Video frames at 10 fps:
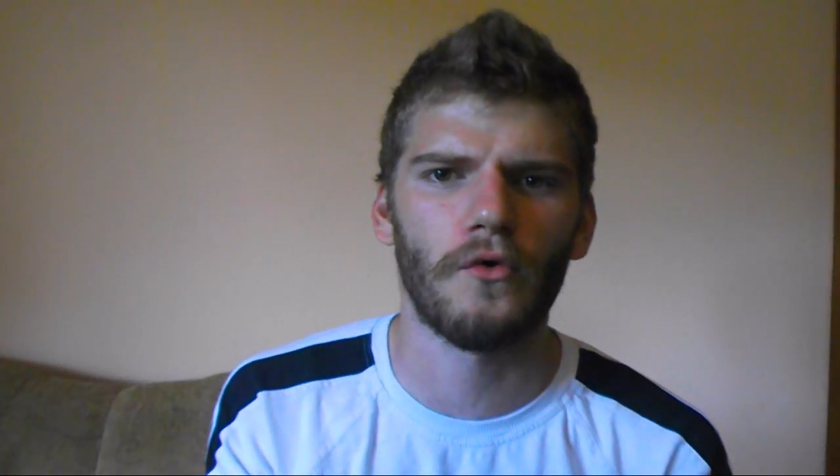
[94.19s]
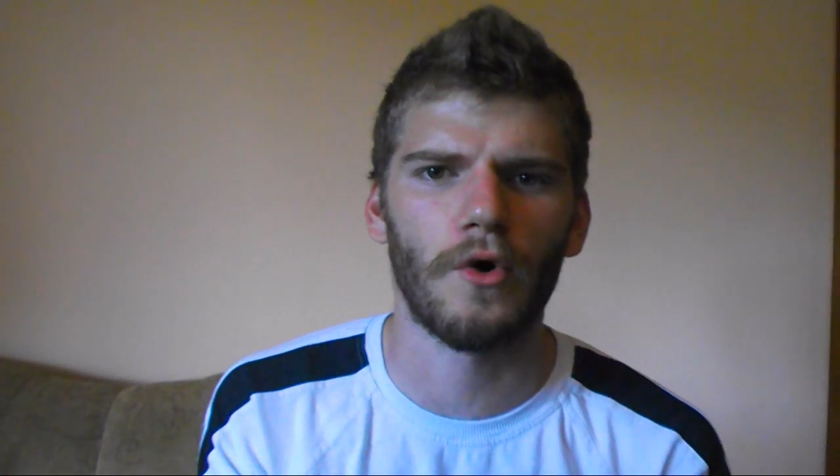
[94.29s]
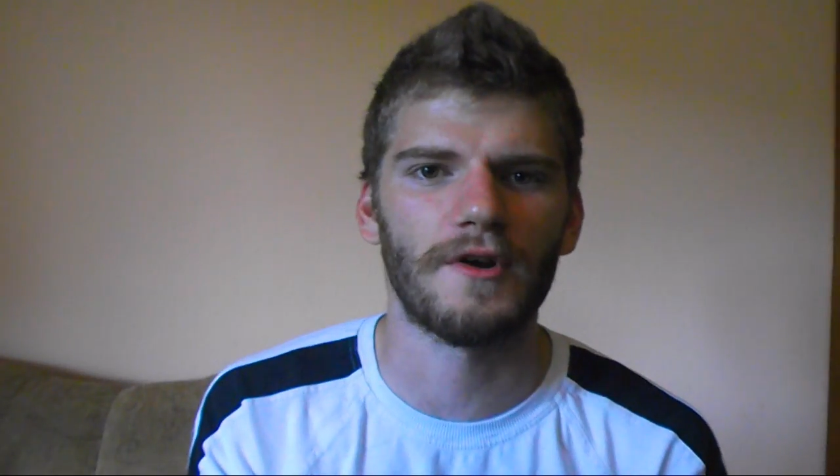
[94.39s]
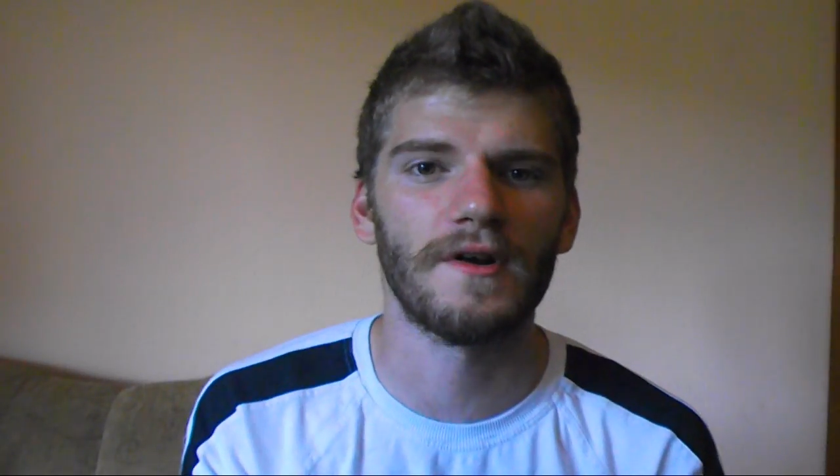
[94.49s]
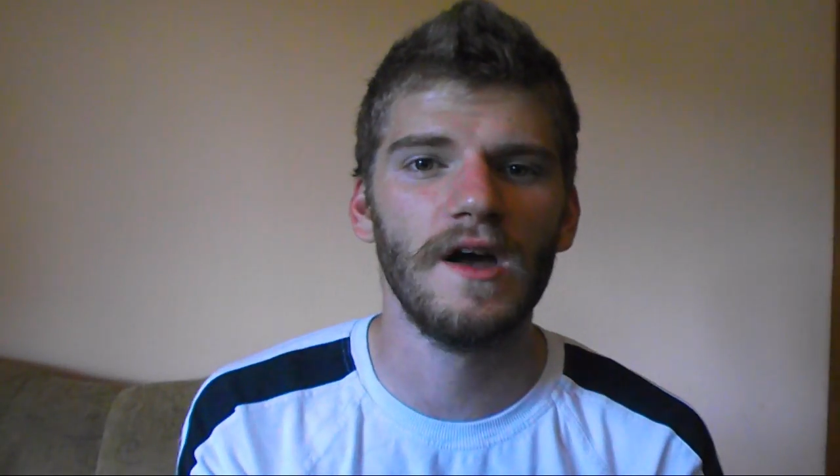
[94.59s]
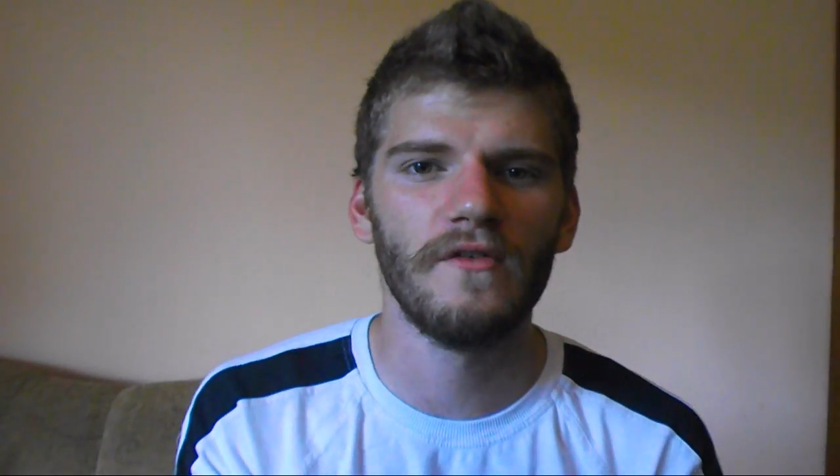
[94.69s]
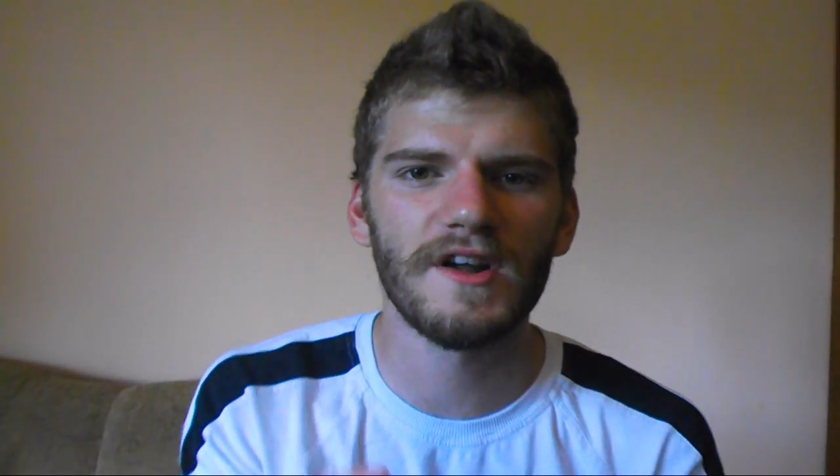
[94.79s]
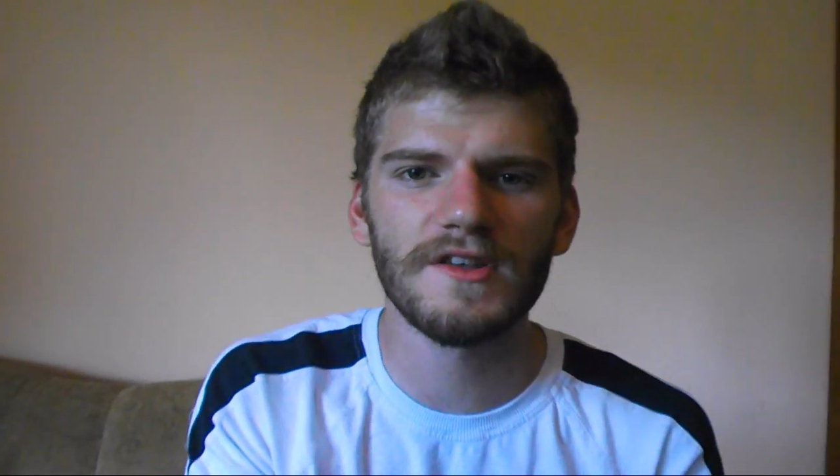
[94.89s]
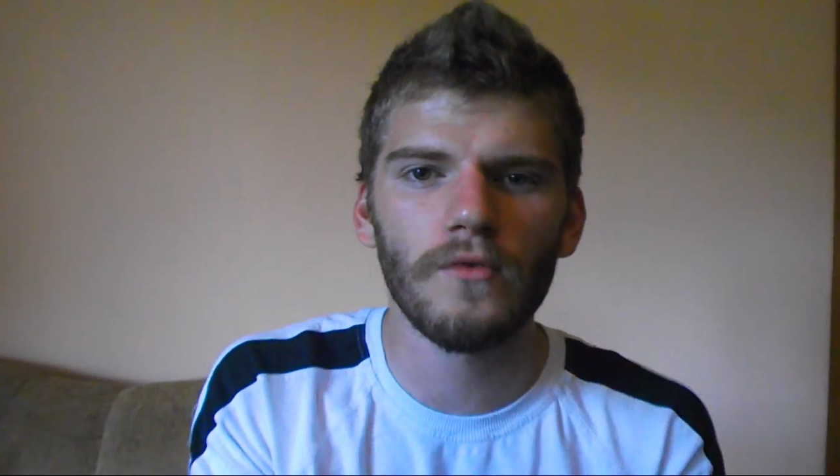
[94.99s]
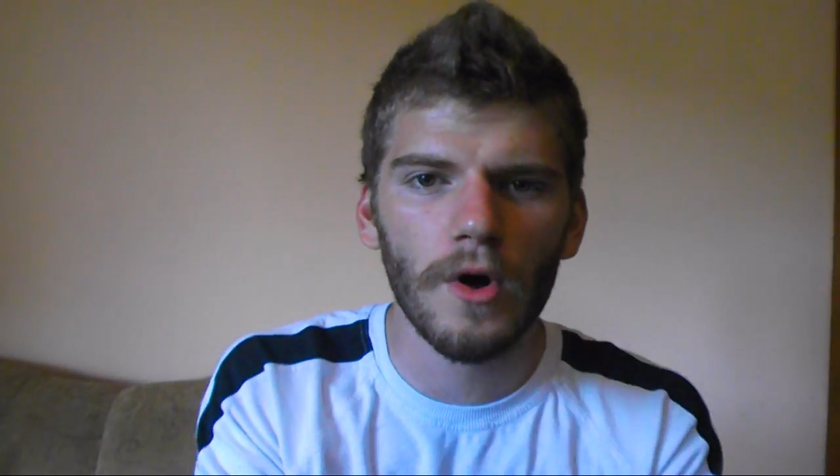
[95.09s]
water, where
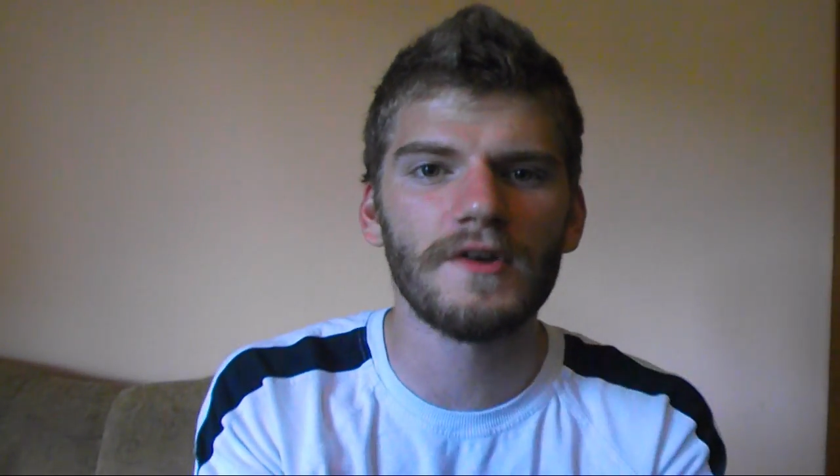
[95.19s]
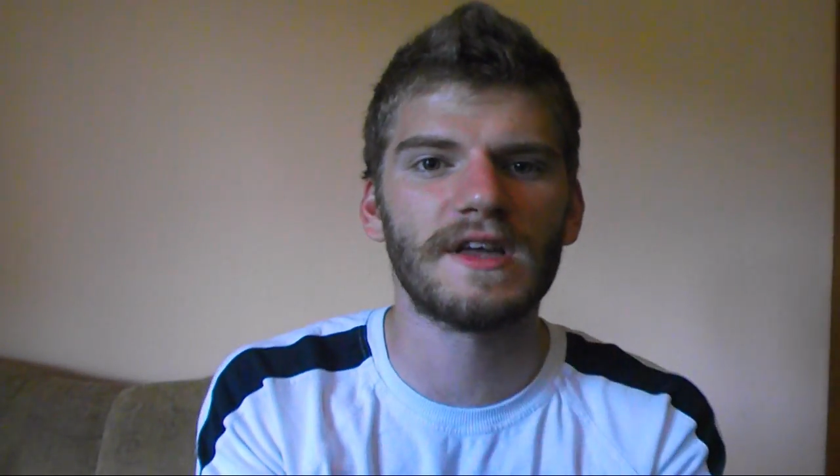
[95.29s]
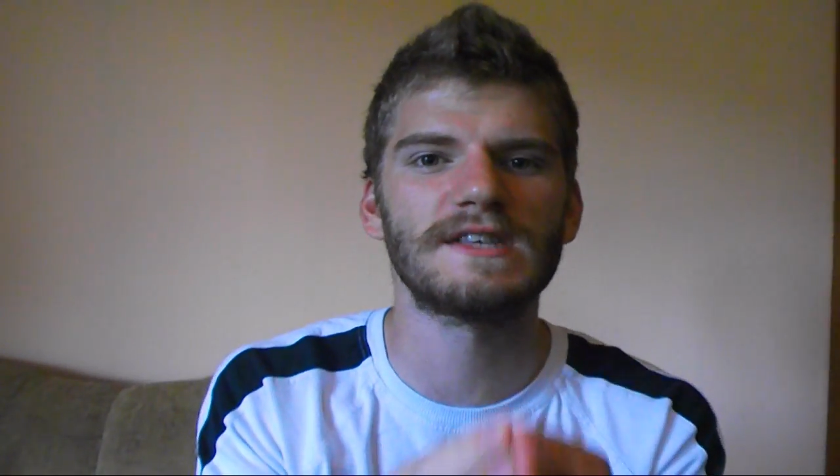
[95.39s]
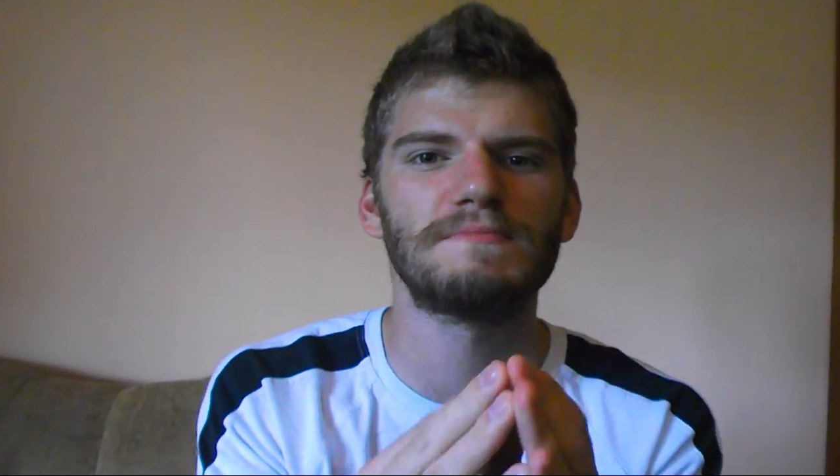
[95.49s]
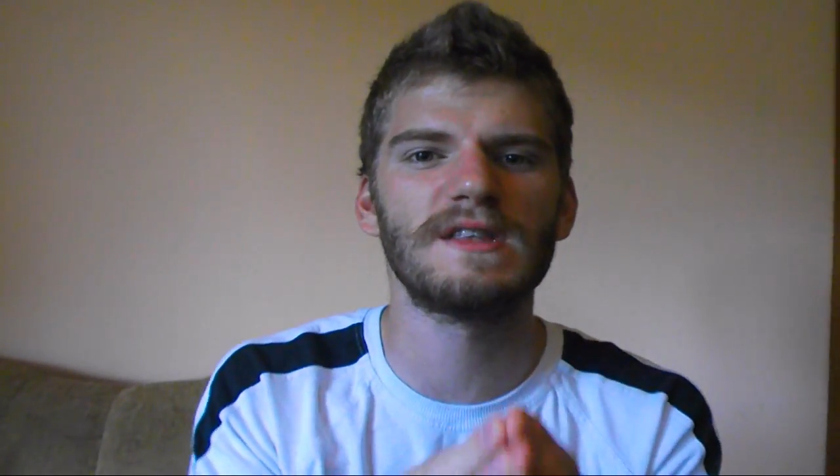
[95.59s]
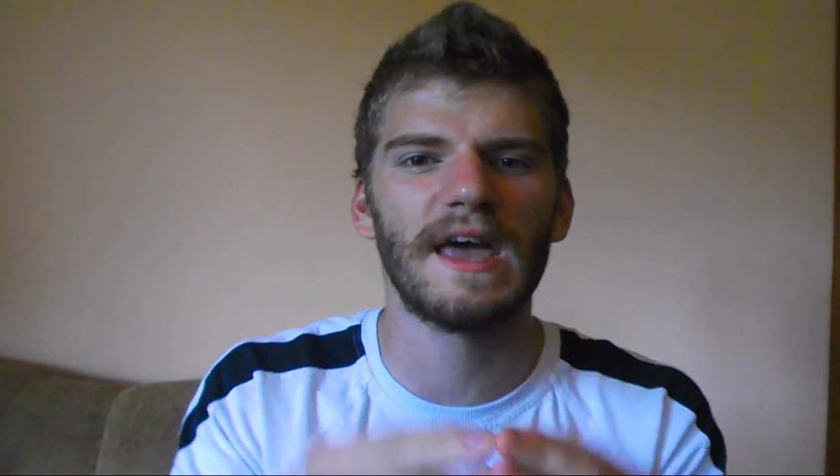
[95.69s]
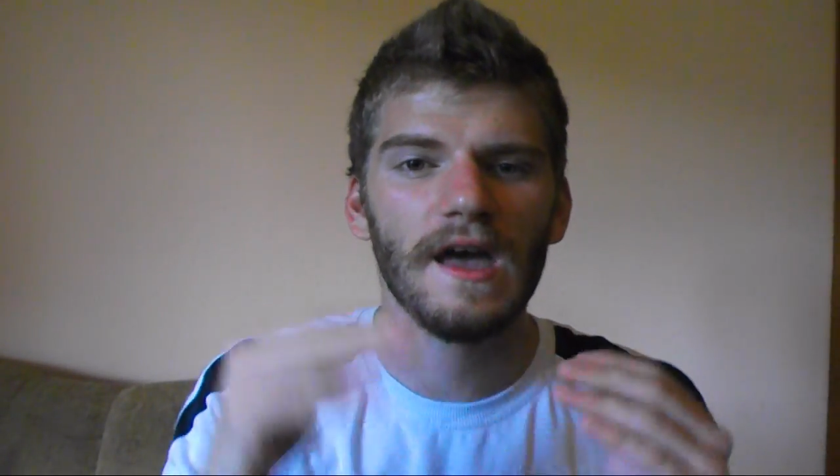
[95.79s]
the water has been